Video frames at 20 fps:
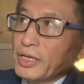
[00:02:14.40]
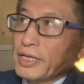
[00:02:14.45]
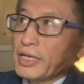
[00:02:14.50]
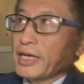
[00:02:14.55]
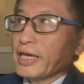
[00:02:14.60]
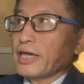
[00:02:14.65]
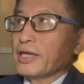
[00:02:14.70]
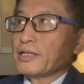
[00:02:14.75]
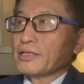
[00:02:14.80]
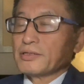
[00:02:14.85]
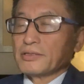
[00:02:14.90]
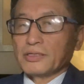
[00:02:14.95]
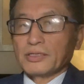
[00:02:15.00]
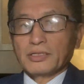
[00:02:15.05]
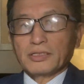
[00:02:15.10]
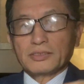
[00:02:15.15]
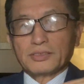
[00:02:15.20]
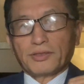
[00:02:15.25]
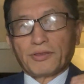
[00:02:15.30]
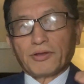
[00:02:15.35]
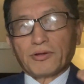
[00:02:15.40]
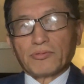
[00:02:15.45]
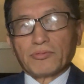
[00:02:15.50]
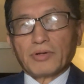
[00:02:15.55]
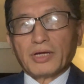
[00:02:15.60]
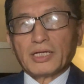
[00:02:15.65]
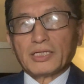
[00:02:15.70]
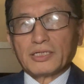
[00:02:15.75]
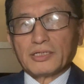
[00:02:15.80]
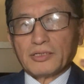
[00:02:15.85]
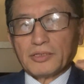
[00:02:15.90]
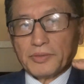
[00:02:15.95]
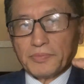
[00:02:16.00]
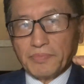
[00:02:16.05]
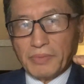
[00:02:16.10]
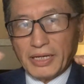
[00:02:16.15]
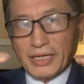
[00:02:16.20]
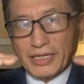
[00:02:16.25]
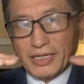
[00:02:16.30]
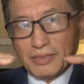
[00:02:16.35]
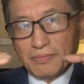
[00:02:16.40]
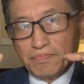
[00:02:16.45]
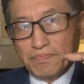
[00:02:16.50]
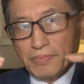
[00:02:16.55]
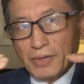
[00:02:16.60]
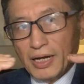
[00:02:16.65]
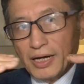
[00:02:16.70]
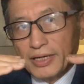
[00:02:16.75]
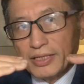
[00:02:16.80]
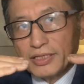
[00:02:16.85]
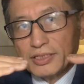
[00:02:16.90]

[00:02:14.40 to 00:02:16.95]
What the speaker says: And theoretically, by combining